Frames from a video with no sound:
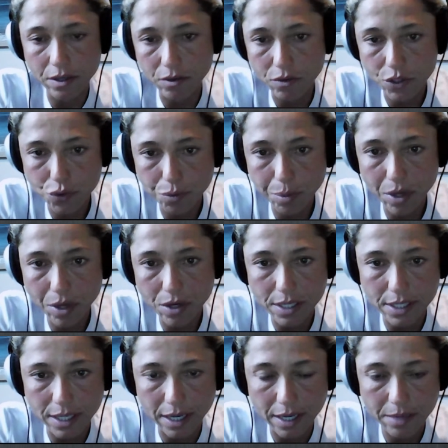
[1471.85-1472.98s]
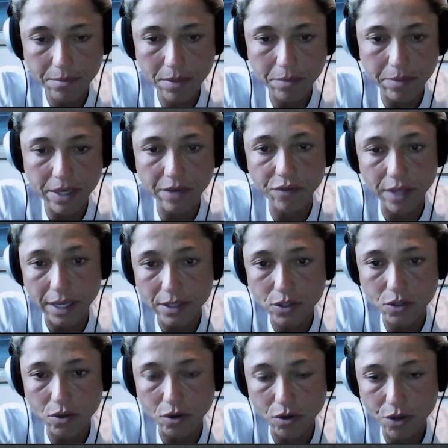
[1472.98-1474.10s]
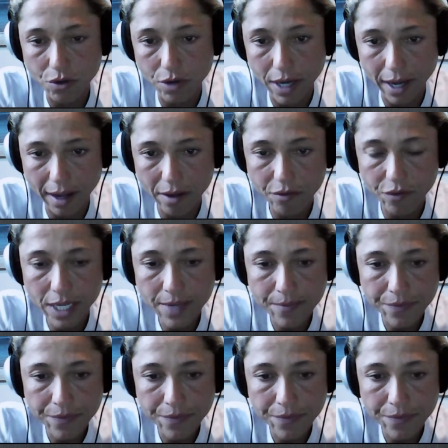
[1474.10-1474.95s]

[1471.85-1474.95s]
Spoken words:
a short period of time, but if that's all you have,